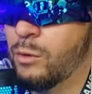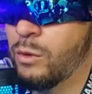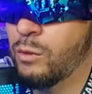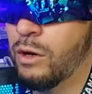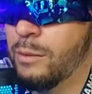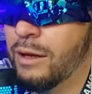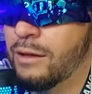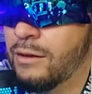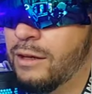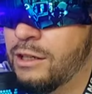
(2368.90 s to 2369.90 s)
one running back
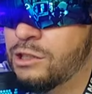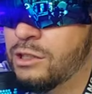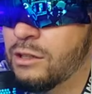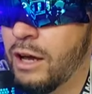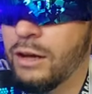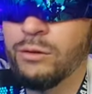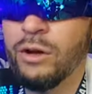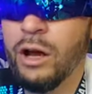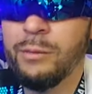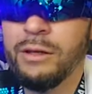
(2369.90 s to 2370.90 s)
in the nation?
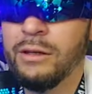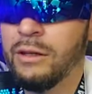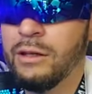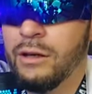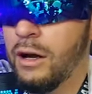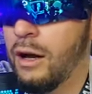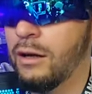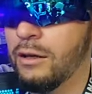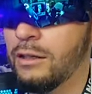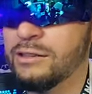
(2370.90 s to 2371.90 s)

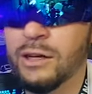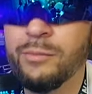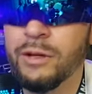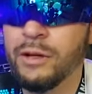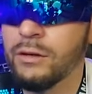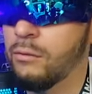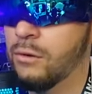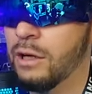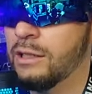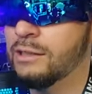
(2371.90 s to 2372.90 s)
He's up there.
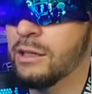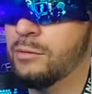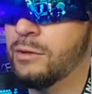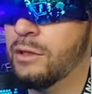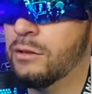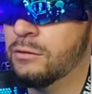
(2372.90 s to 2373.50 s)
He's up there.